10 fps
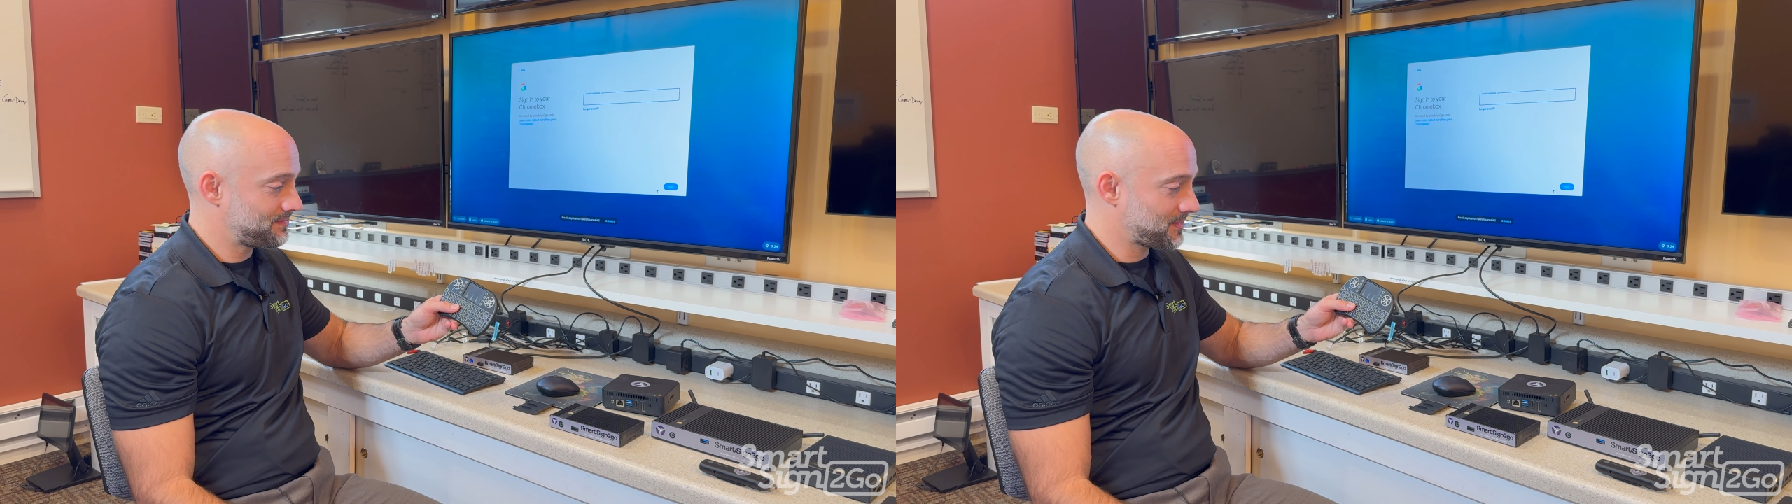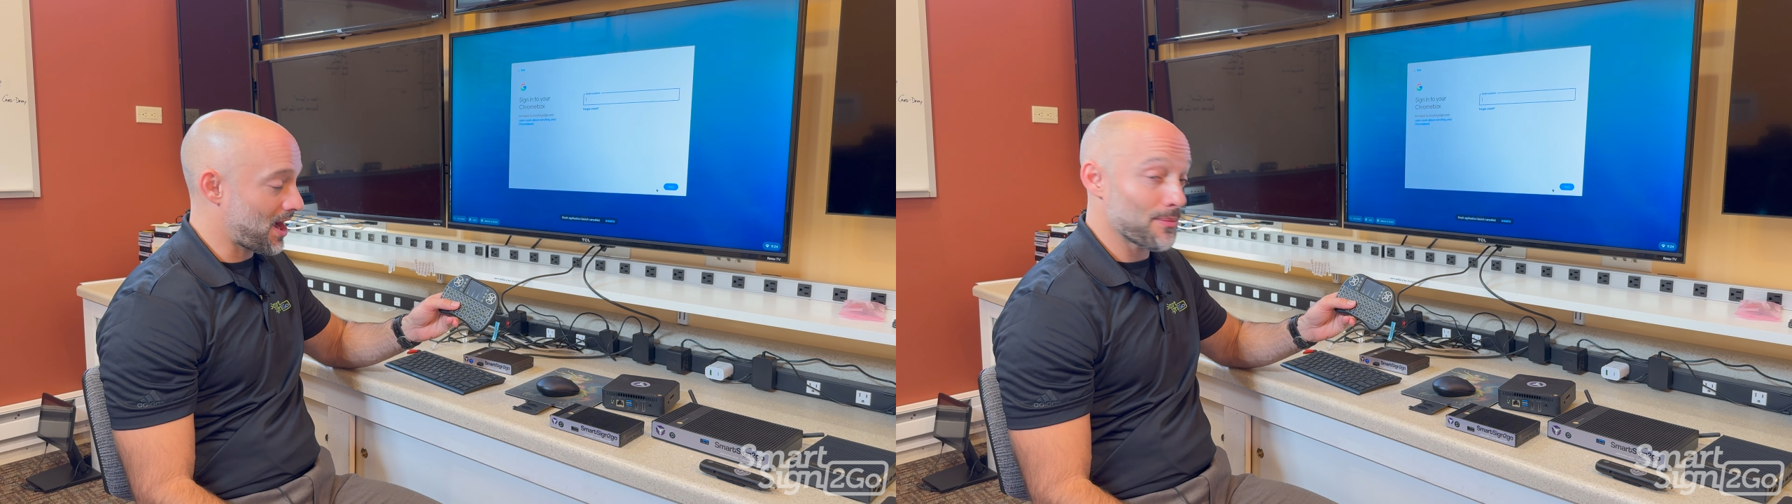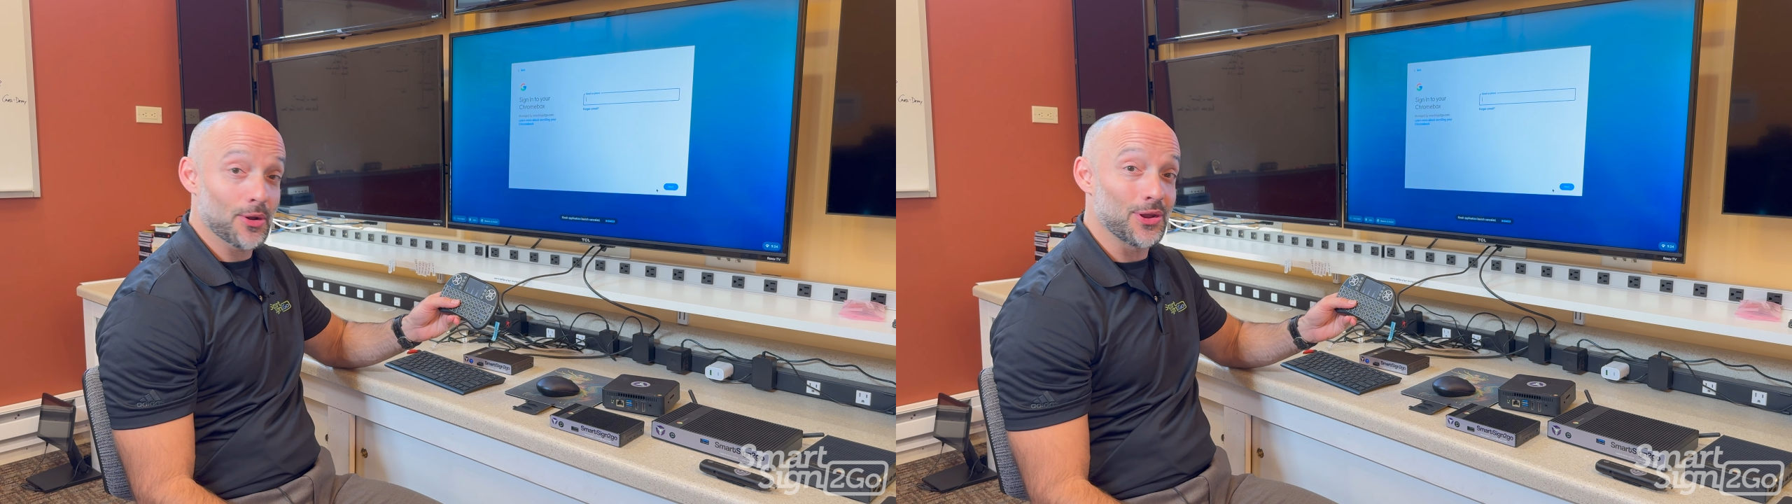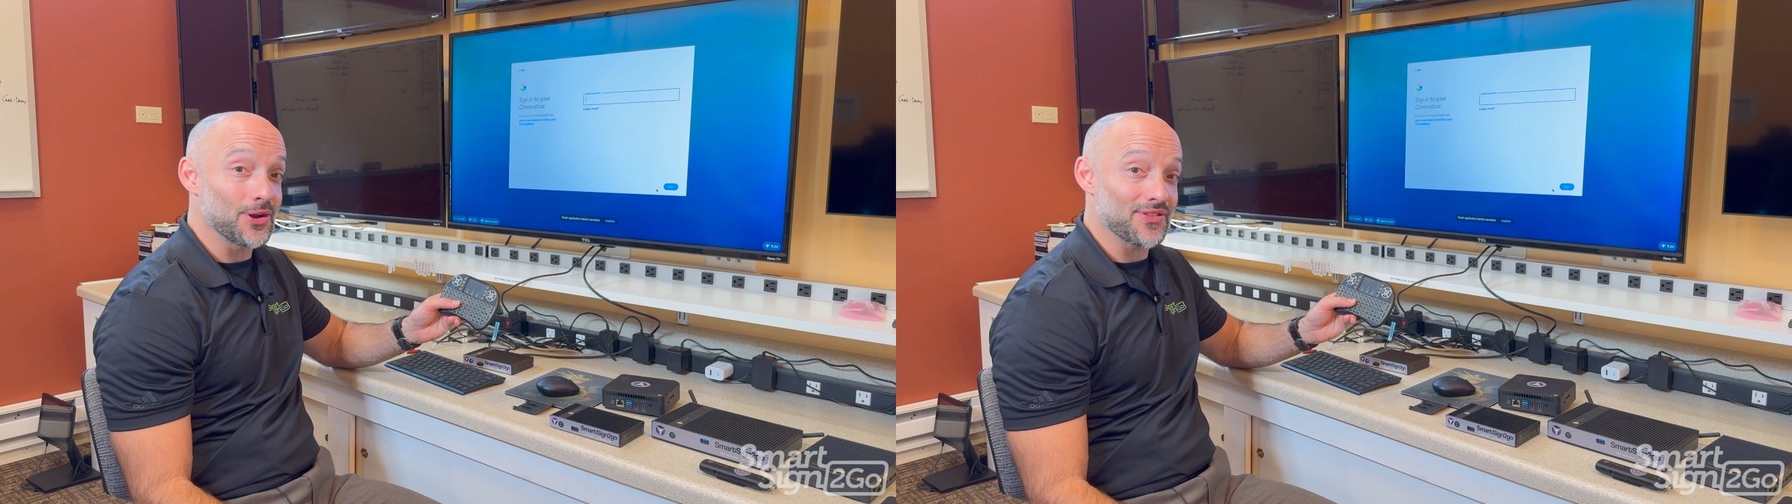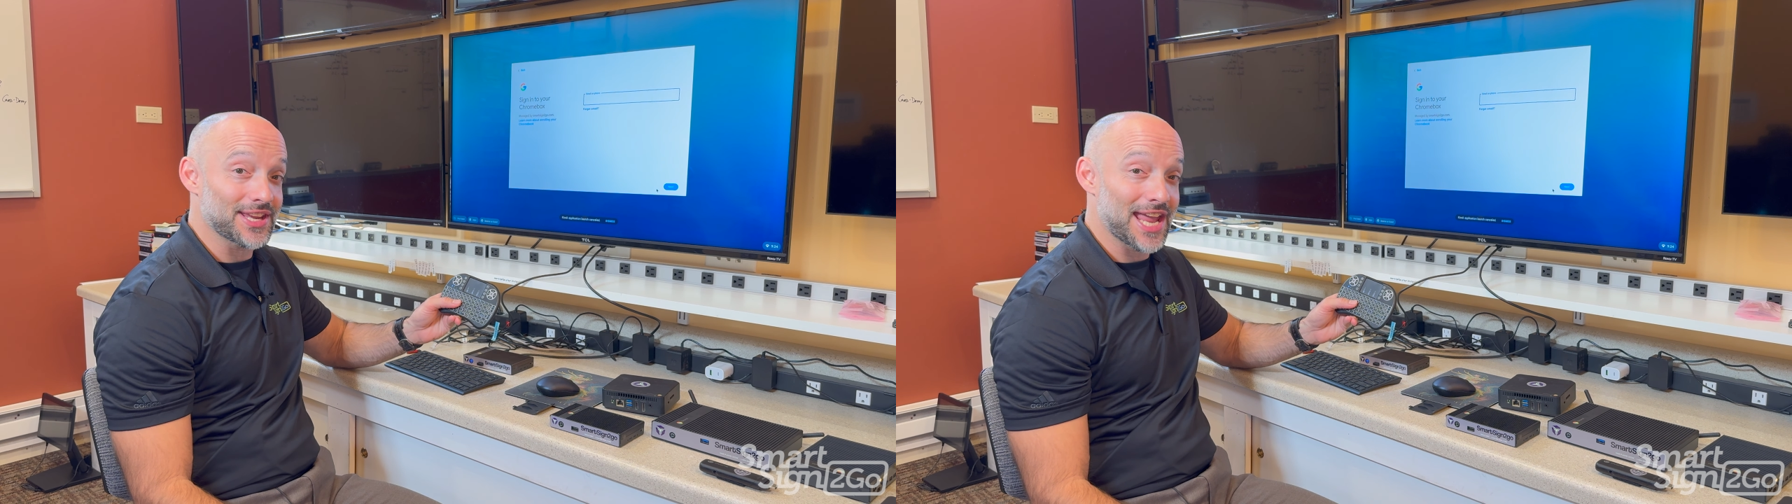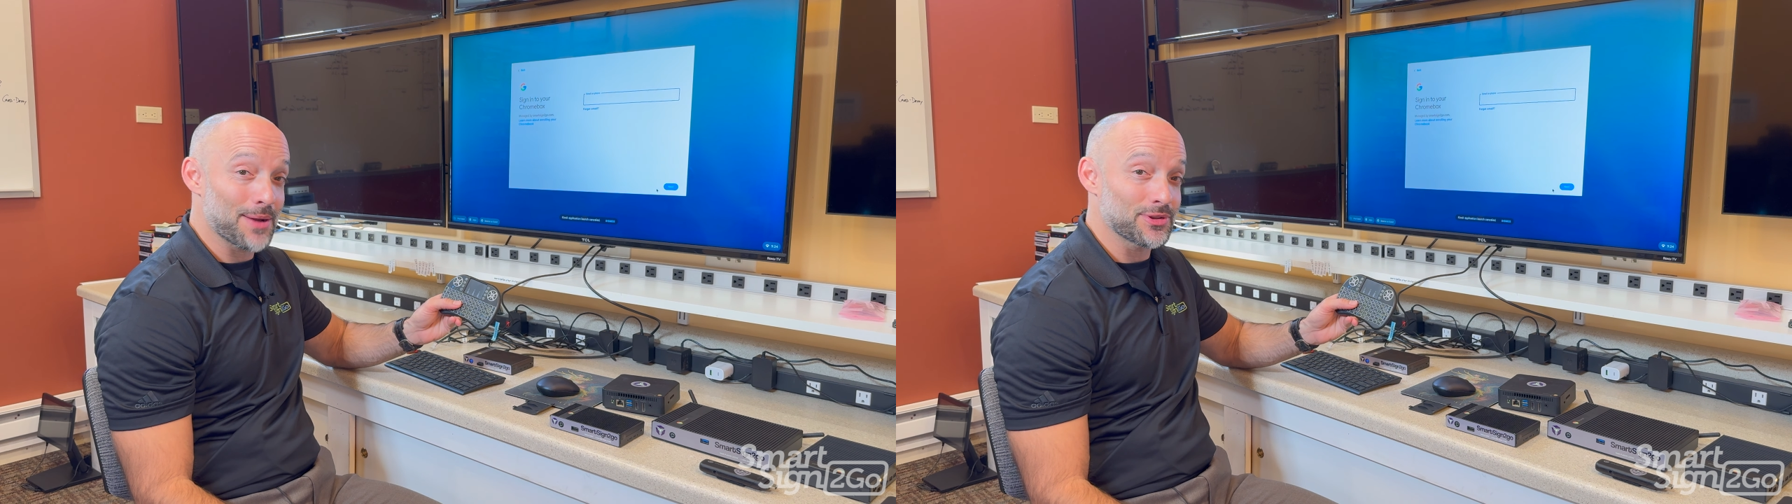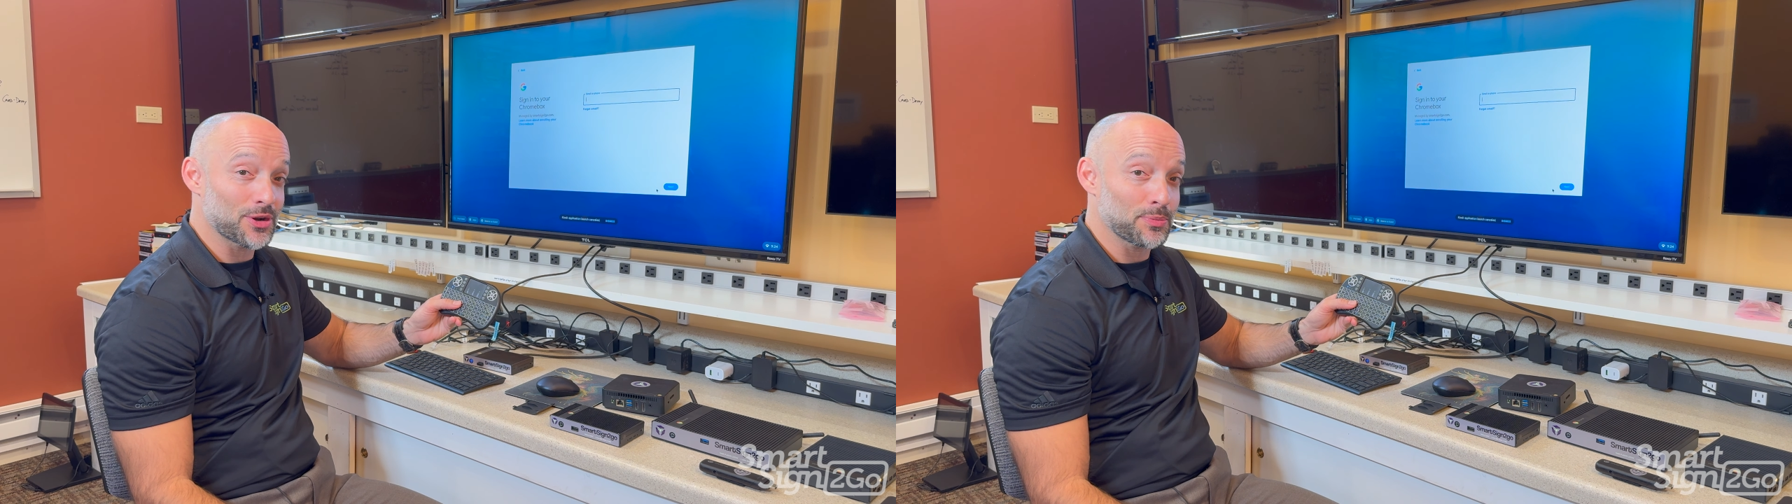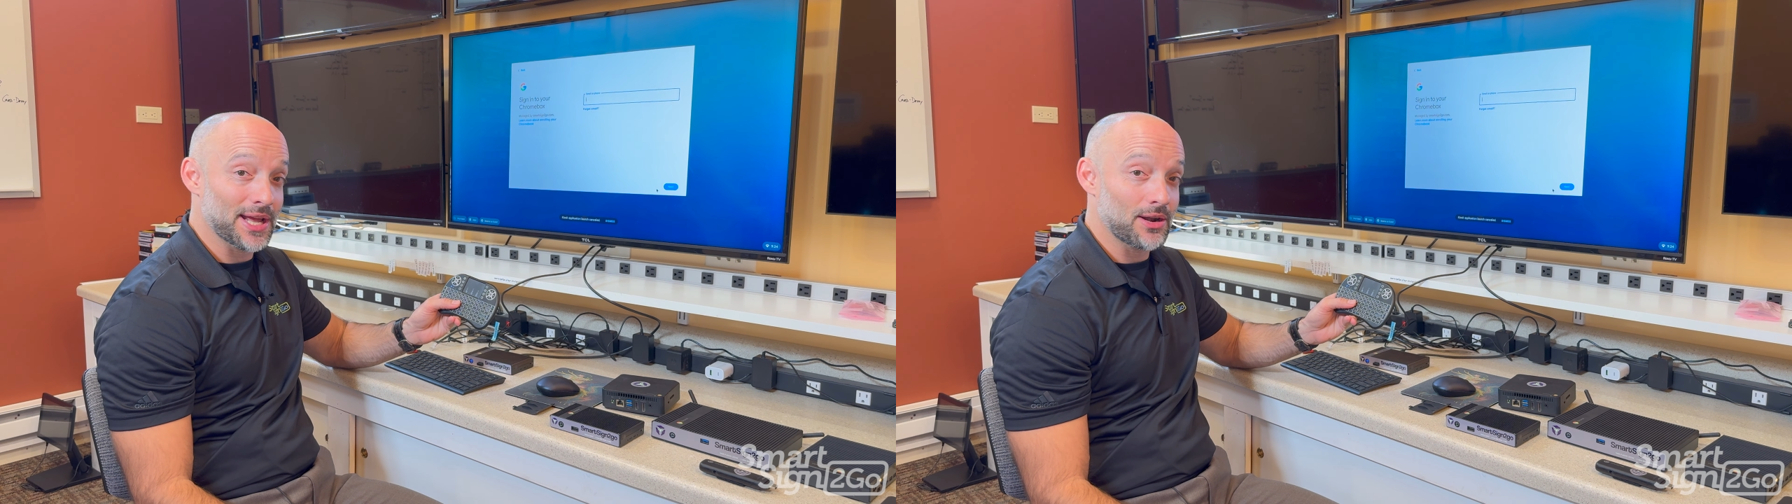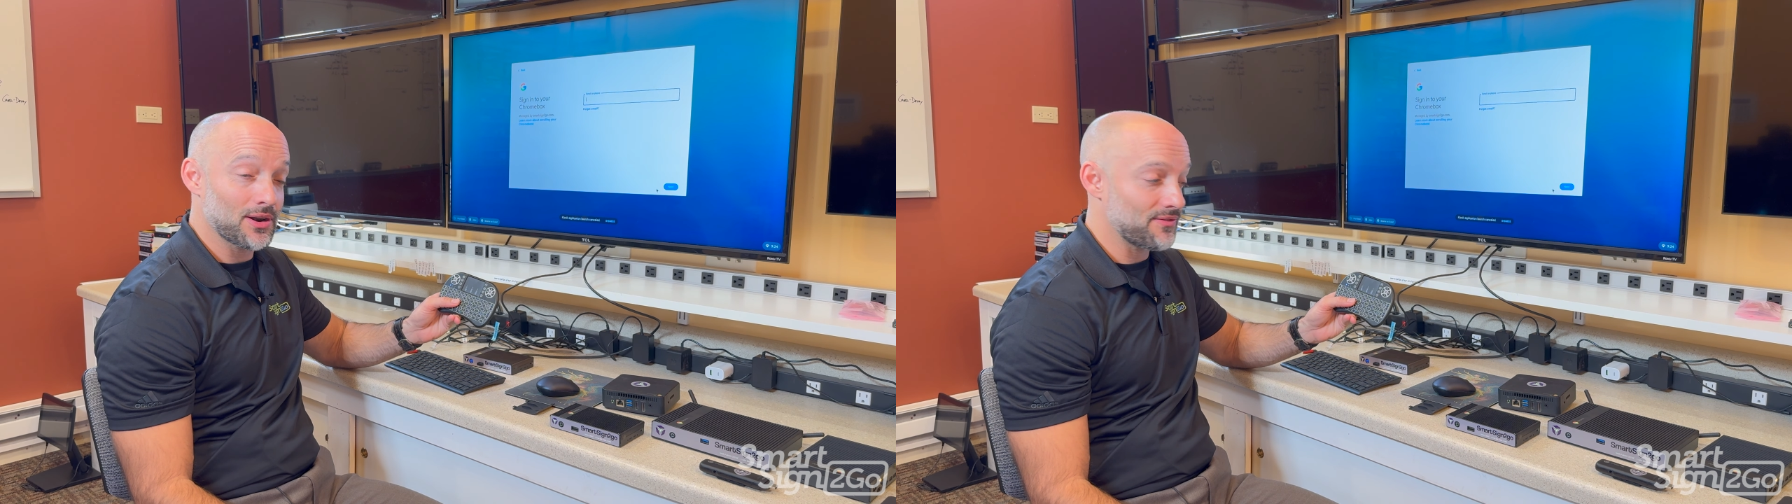combo unit that came with your player,